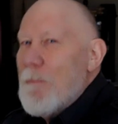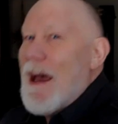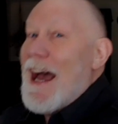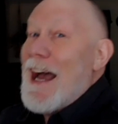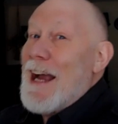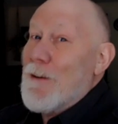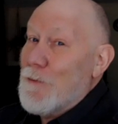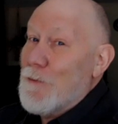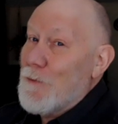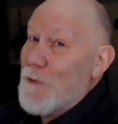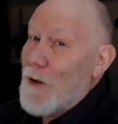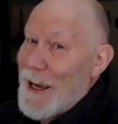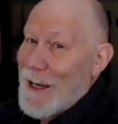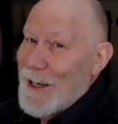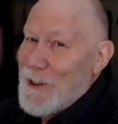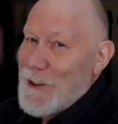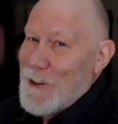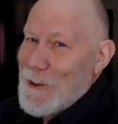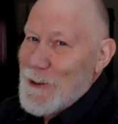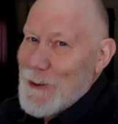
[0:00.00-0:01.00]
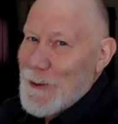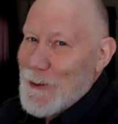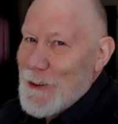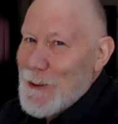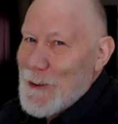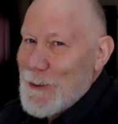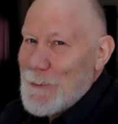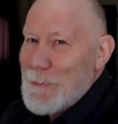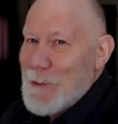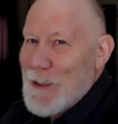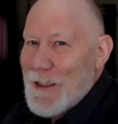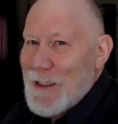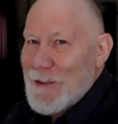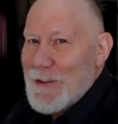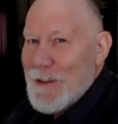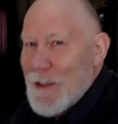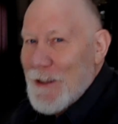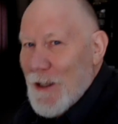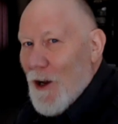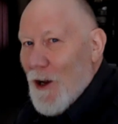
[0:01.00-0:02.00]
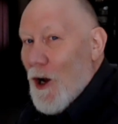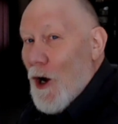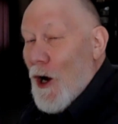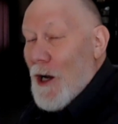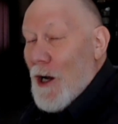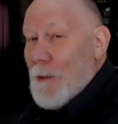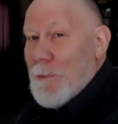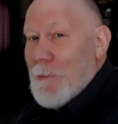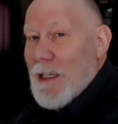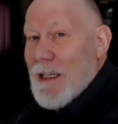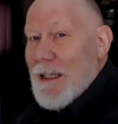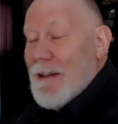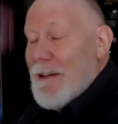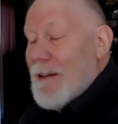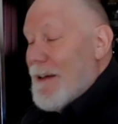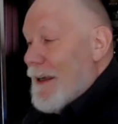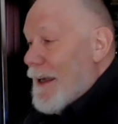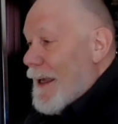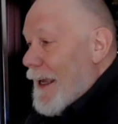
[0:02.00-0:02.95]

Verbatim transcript: backfired a little bit on me.